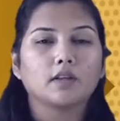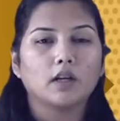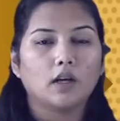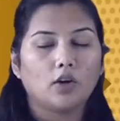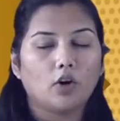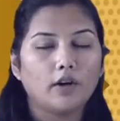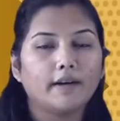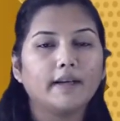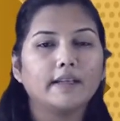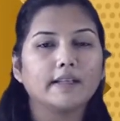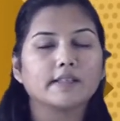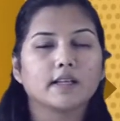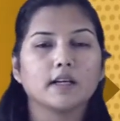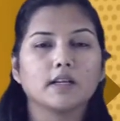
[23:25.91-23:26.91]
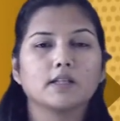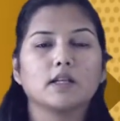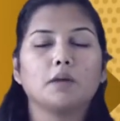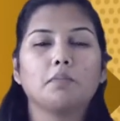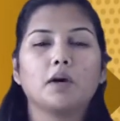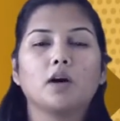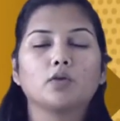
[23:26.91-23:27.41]
already discussed
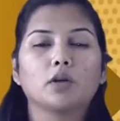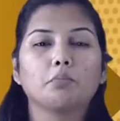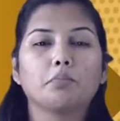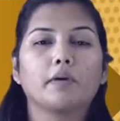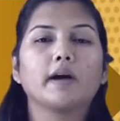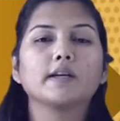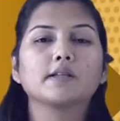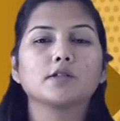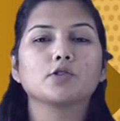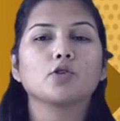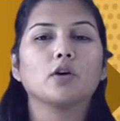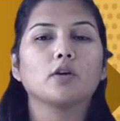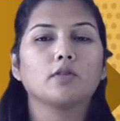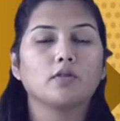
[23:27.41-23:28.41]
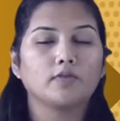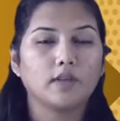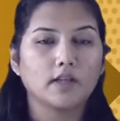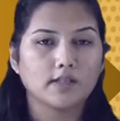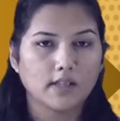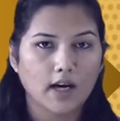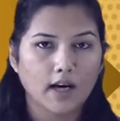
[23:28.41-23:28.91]
about, comprises of the
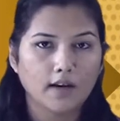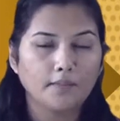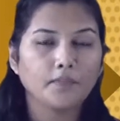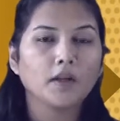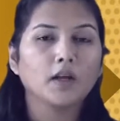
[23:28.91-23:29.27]
sun,